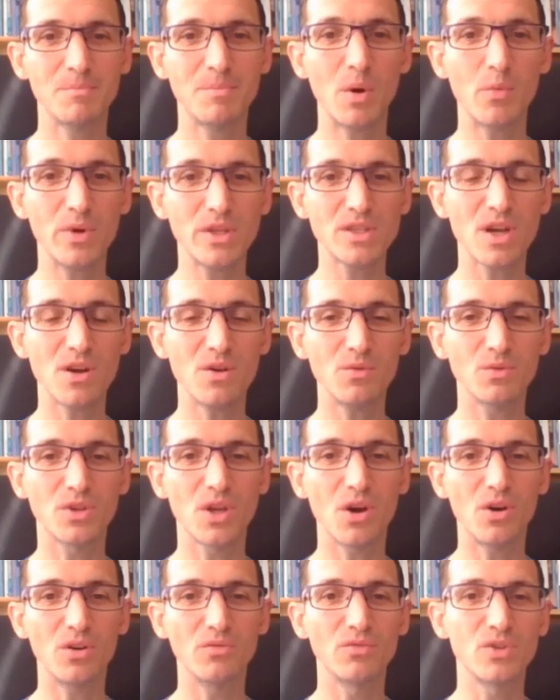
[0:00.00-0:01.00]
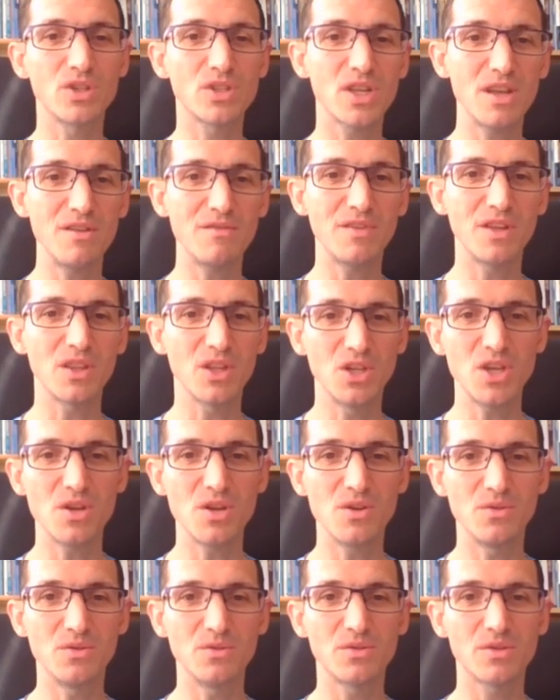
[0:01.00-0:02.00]
But we're told that on receiving the
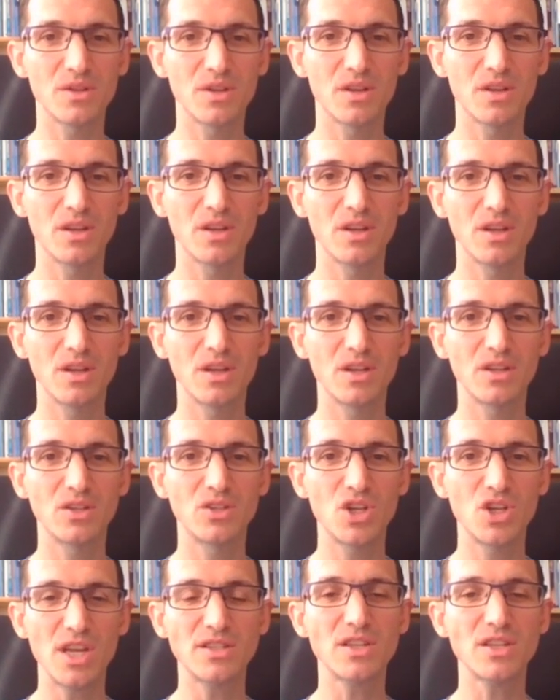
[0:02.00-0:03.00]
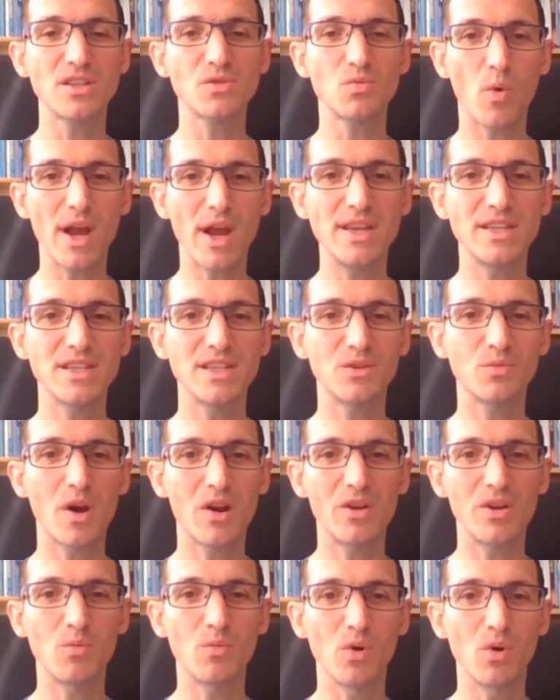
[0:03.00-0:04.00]
news, Jesus waited
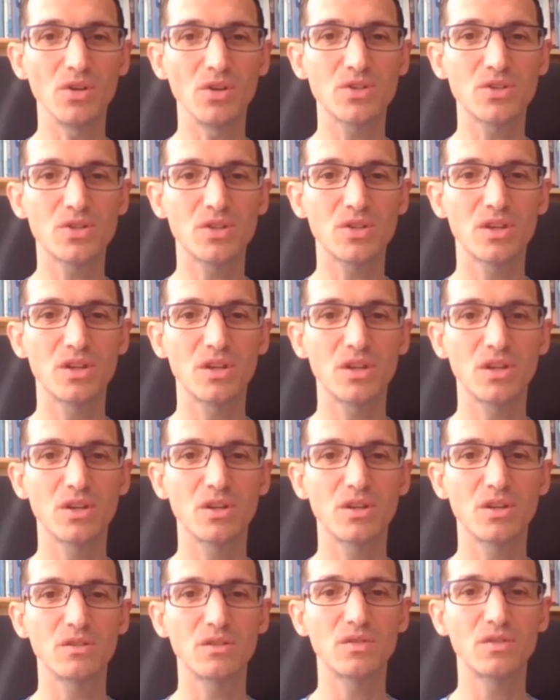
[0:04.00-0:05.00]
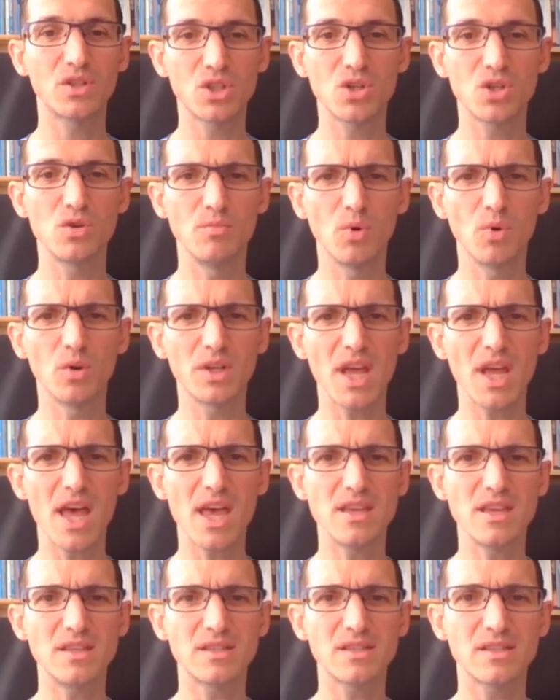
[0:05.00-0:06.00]
where he was for 2 more
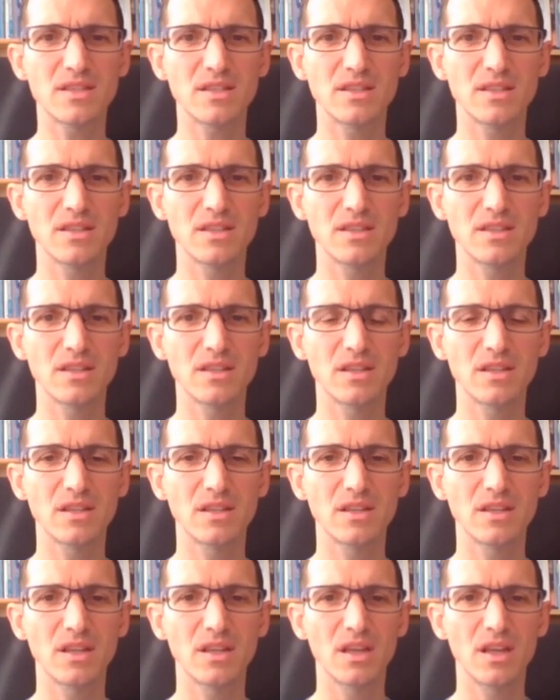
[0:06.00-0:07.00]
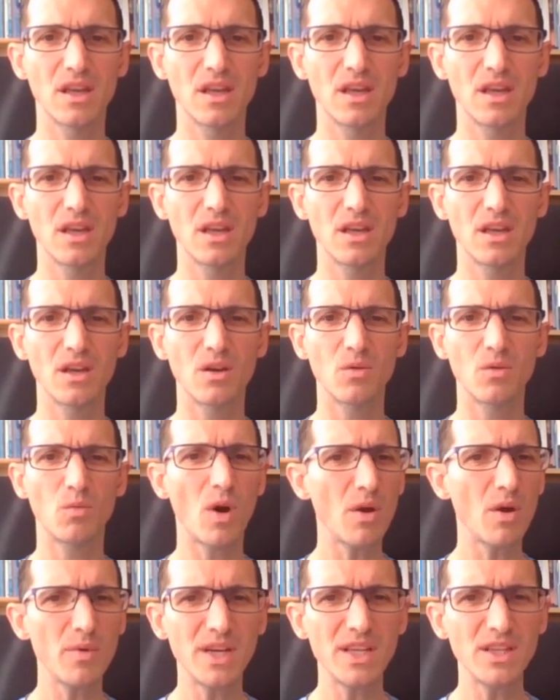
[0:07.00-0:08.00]
days.
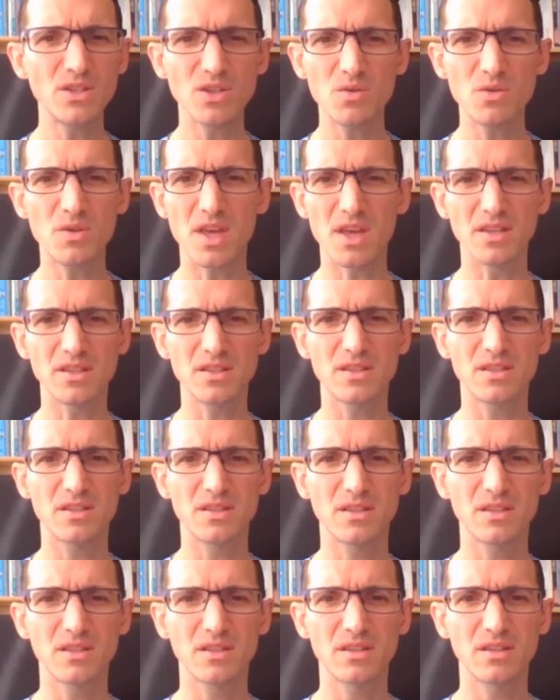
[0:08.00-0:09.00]
Why would he do this?